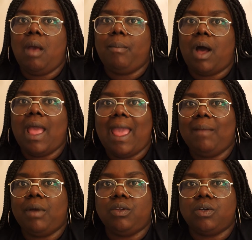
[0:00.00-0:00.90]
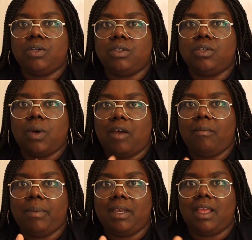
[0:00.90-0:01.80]
But I hate my doctors, so I
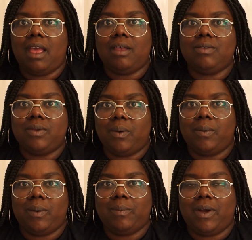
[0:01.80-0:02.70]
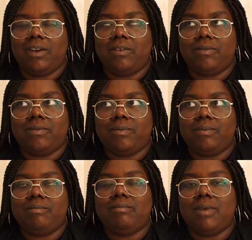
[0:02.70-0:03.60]
haven't been yet, so I'm gonna
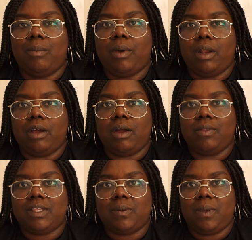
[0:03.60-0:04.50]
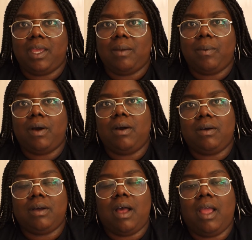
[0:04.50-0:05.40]
go this week, but
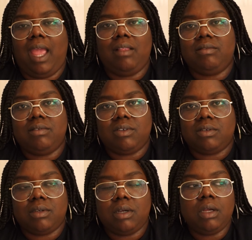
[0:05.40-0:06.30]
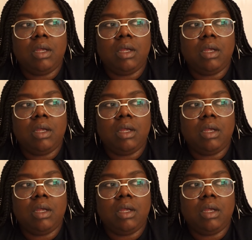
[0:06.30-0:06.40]
I hate the doctor.